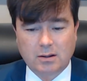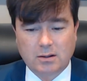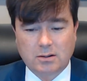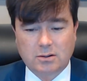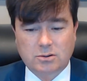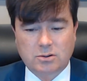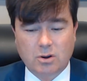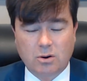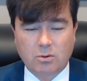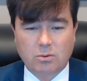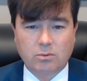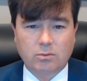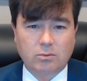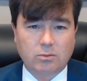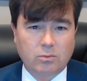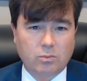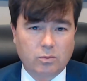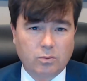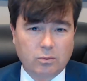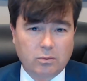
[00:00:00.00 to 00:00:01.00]
So
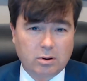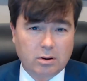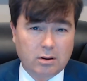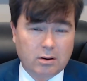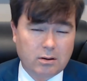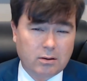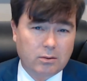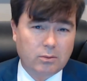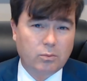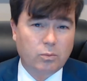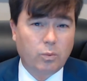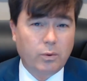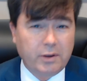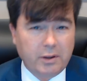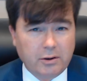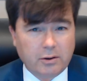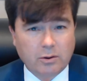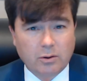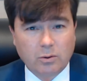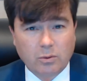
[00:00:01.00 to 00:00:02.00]
what do
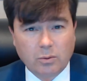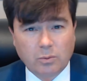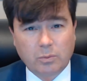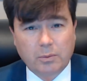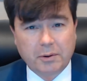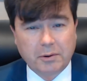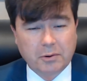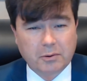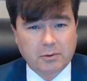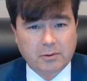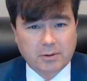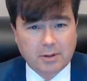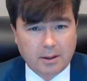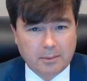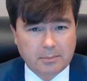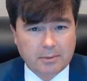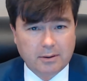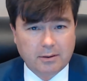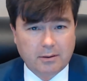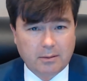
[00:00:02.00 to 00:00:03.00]
you do when you're
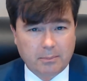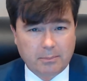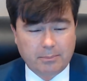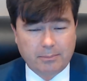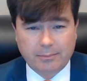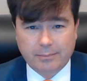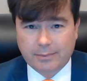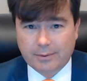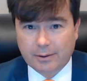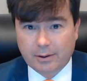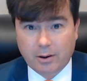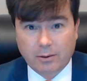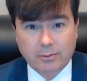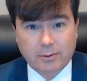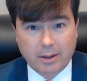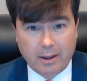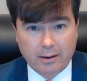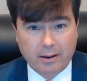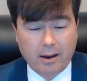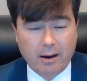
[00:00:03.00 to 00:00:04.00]
tempted to go
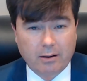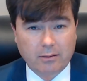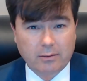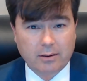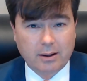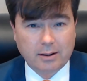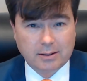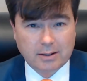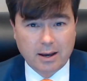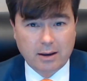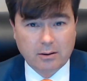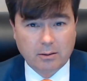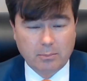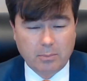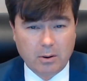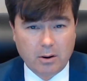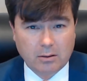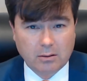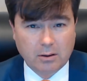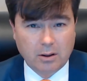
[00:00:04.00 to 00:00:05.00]
take out a title
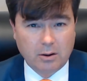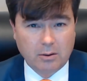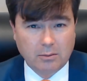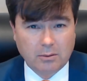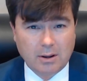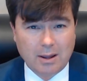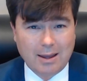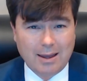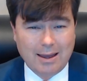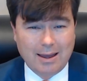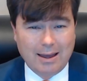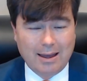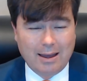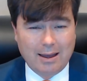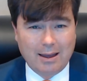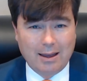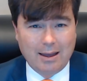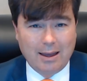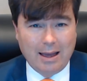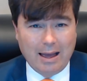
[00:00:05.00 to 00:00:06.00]
pawn loan?
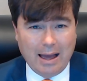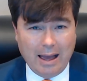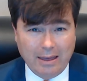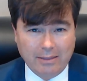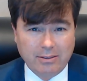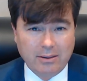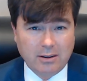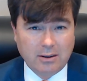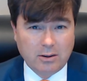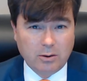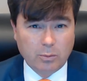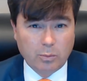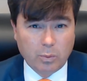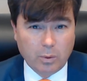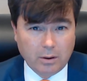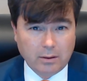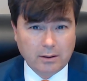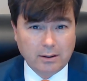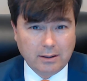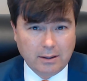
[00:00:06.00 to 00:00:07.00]
I think you
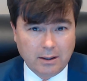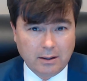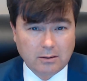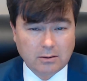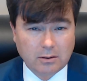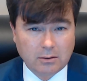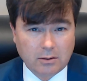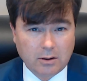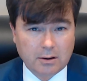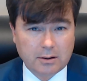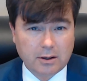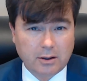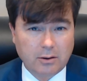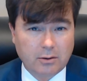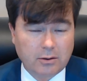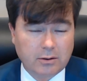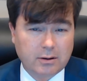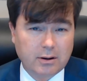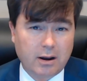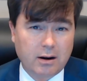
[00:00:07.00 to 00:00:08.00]
really need to look at
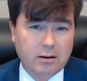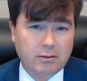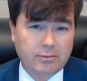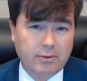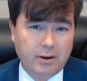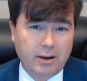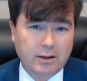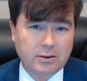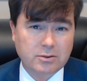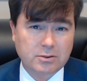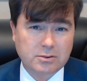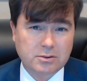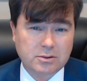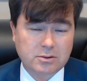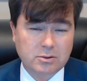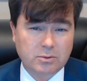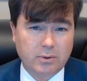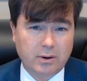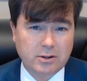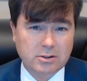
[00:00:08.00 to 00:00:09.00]
your entire financial
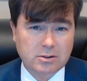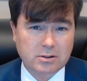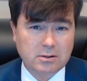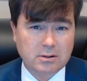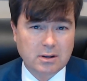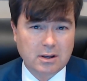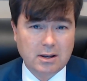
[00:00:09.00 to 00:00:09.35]
situation.